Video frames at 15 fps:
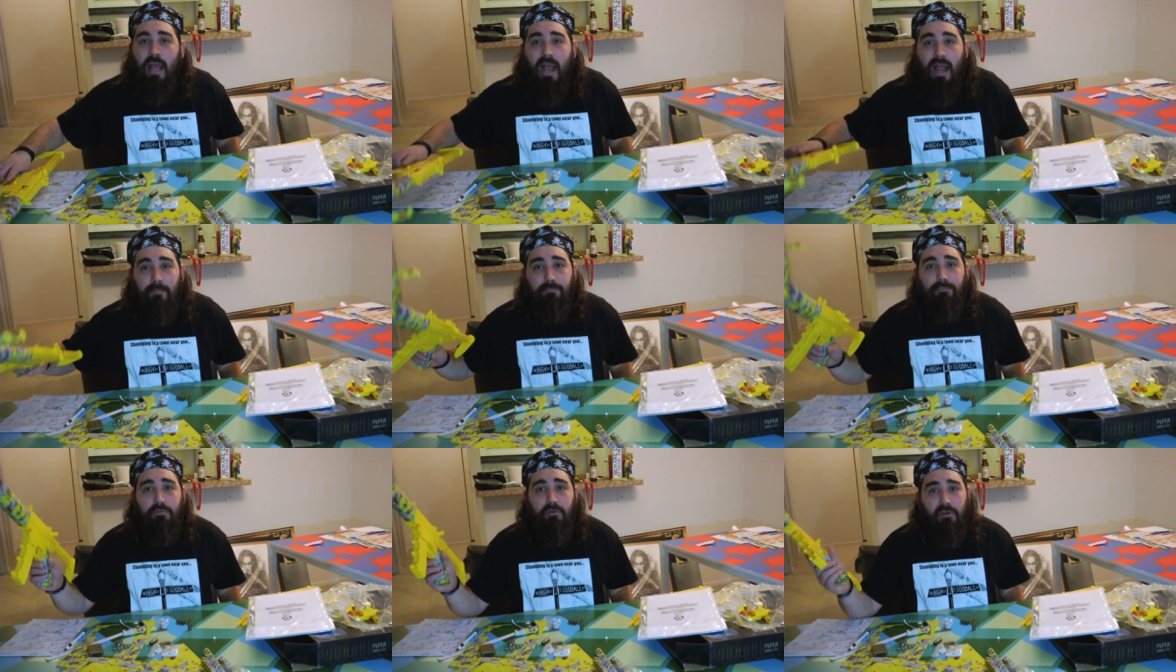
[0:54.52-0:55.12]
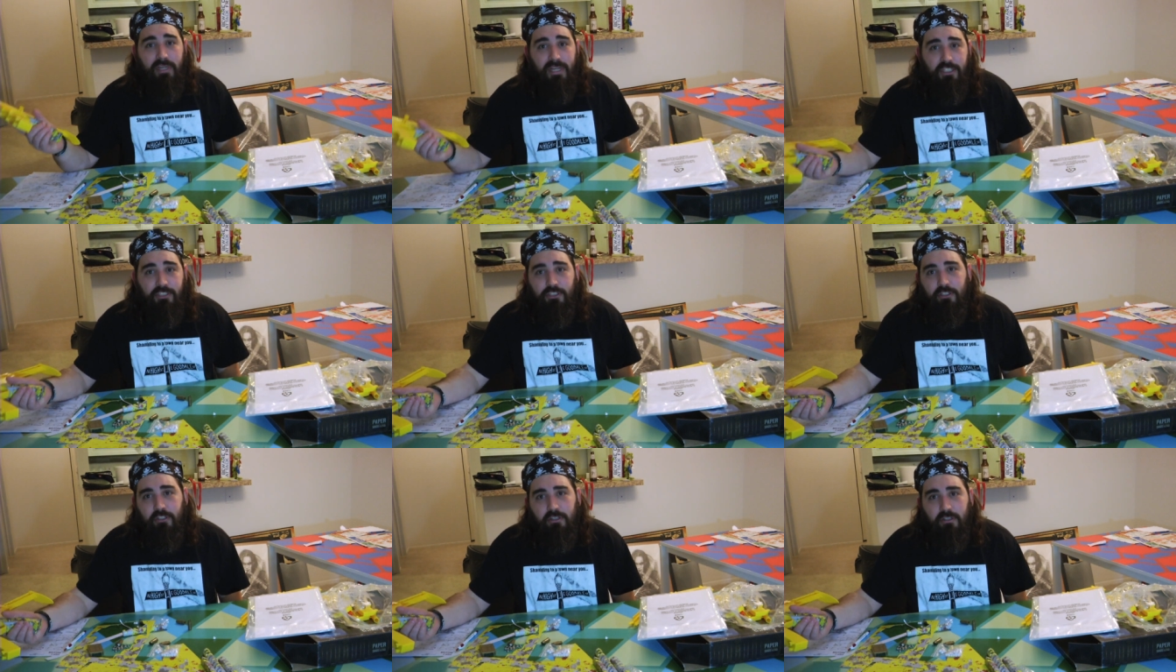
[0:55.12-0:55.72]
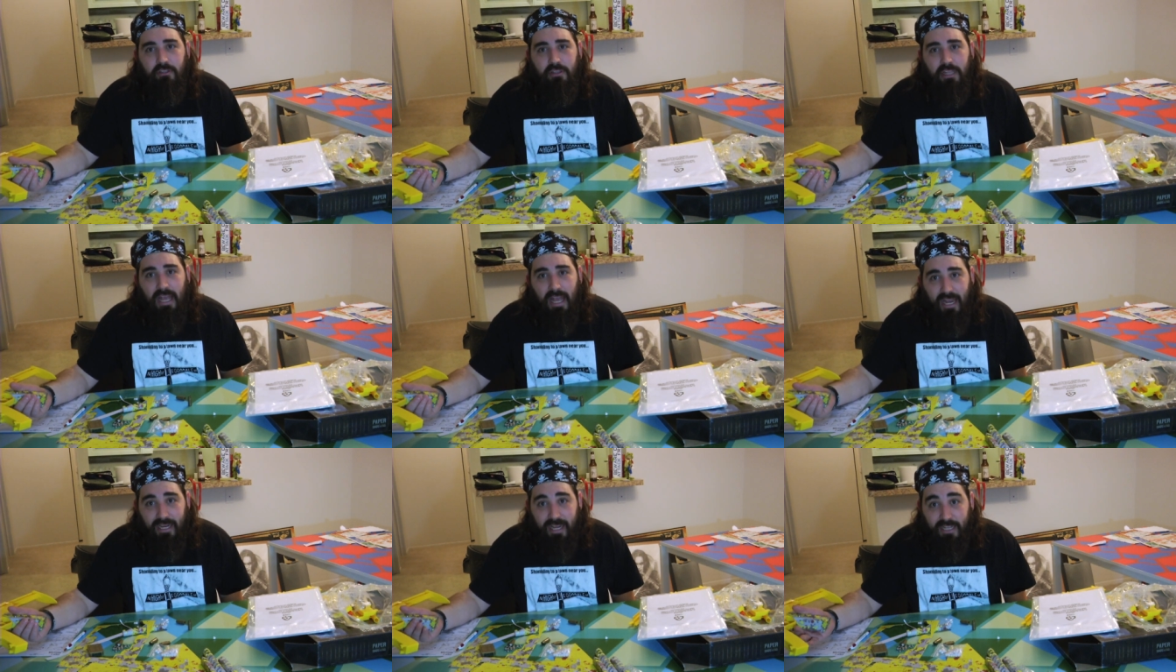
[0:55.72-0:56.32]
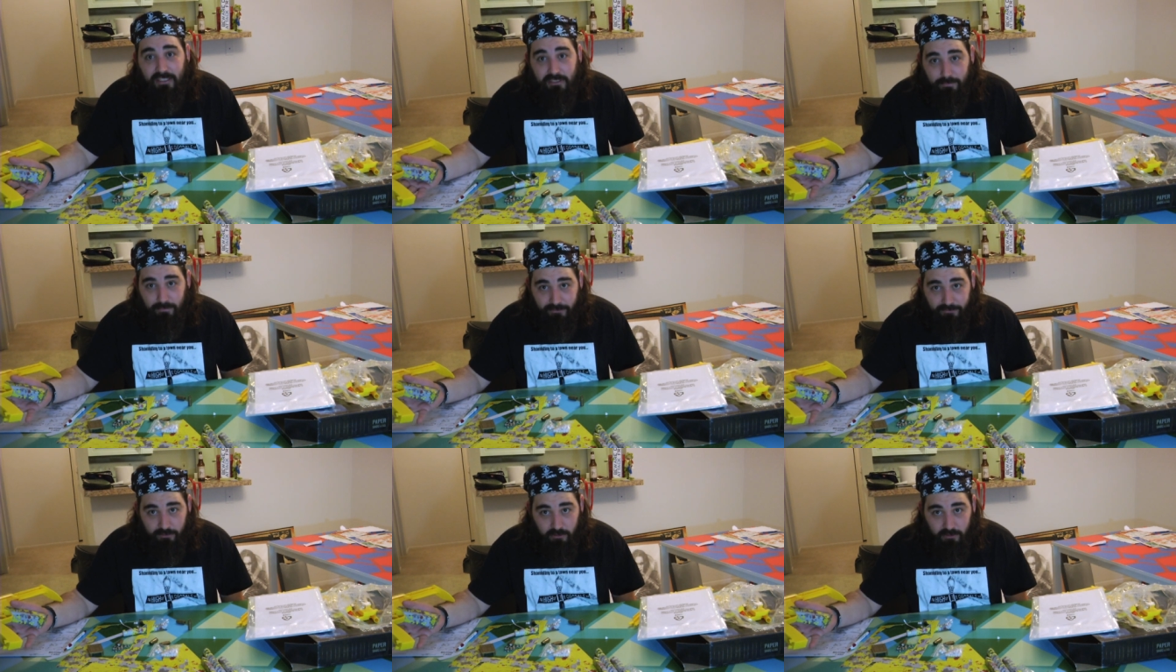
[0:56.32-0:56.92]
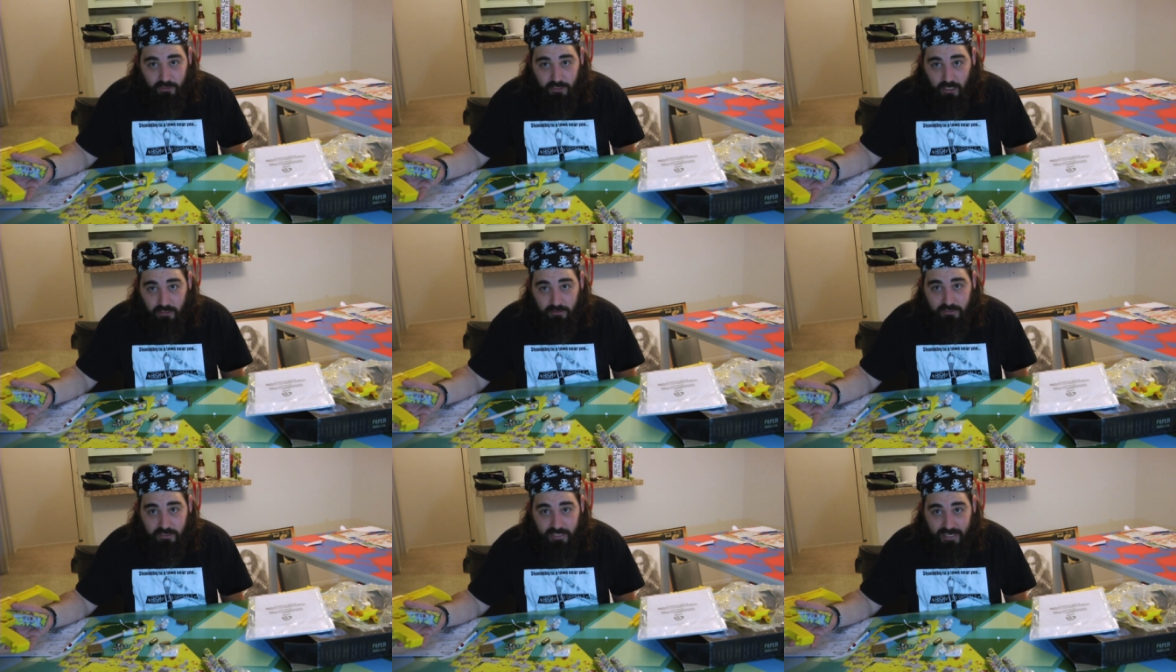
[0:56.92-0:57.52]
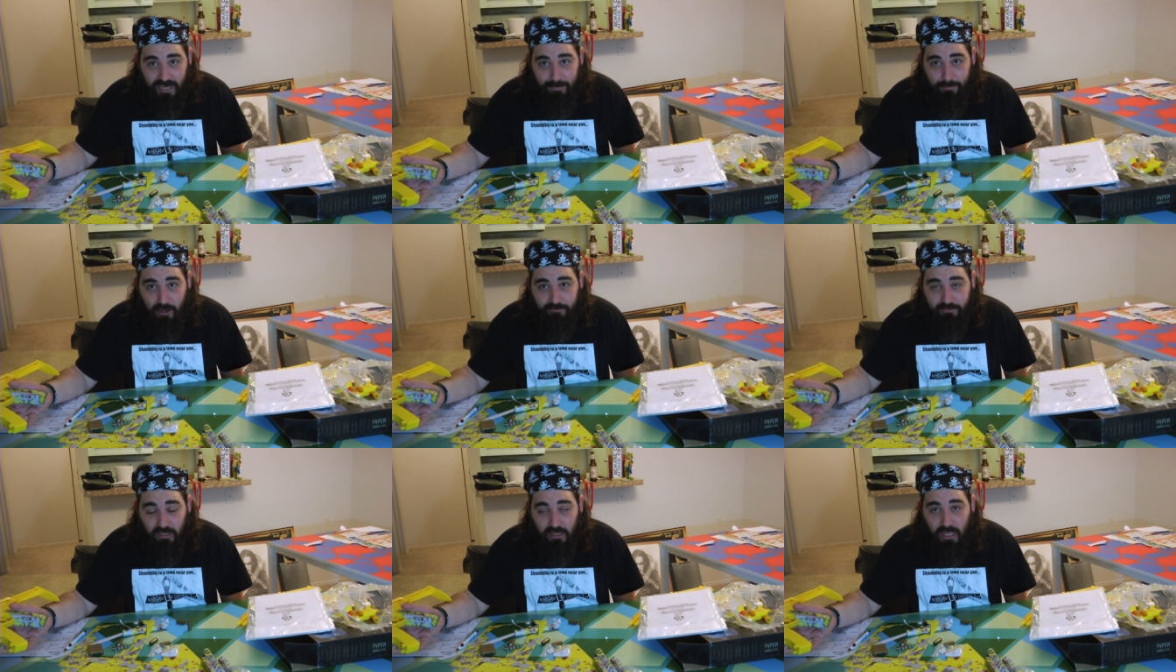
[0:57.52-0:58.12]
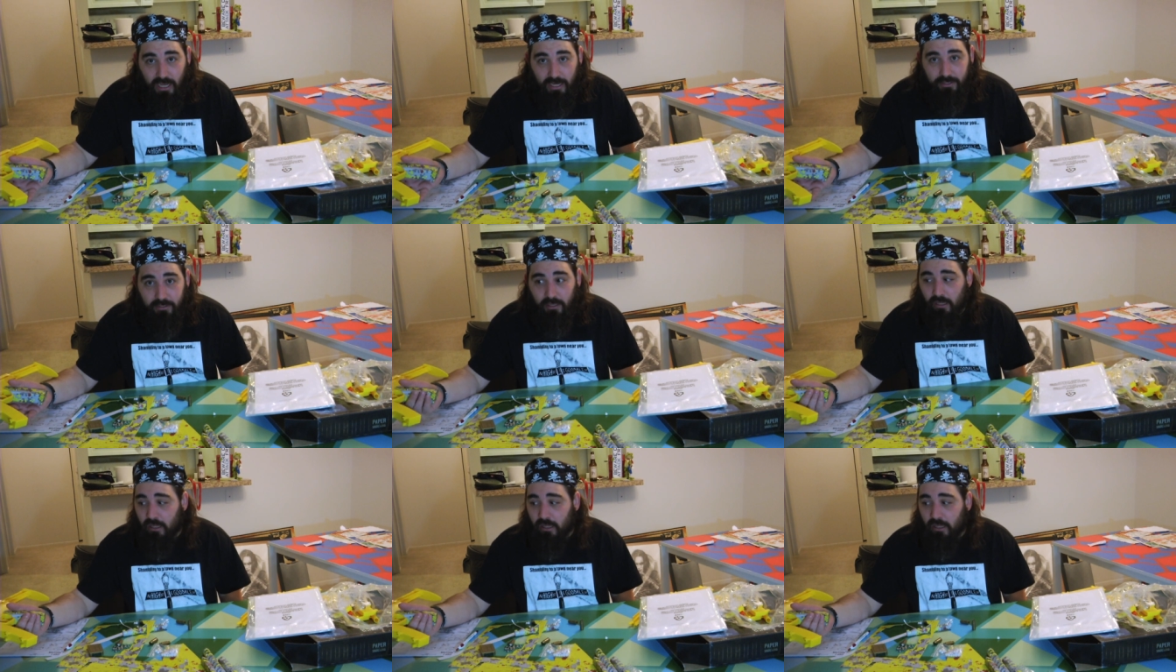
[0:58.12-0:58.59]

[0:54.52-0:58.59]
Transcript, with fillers: I'm pretty sure that I got some of the first guns that came off the line.